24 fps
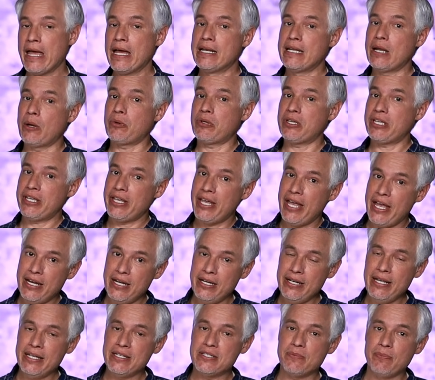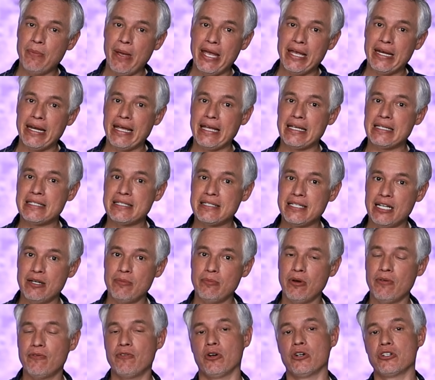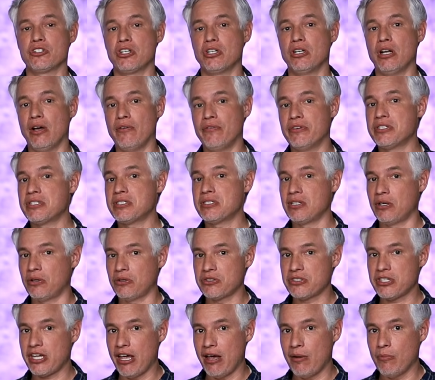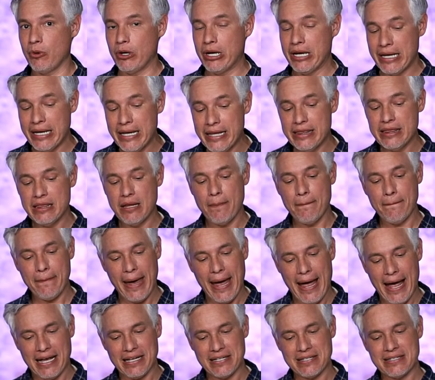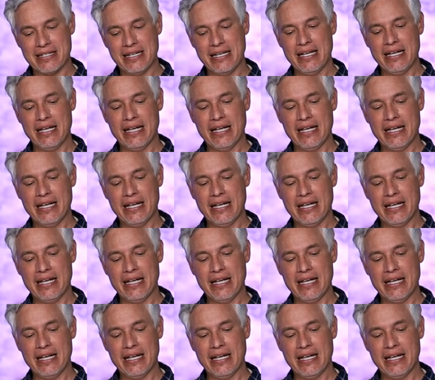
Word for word: Now, Canon has made a cinema version of a stills camera in the past.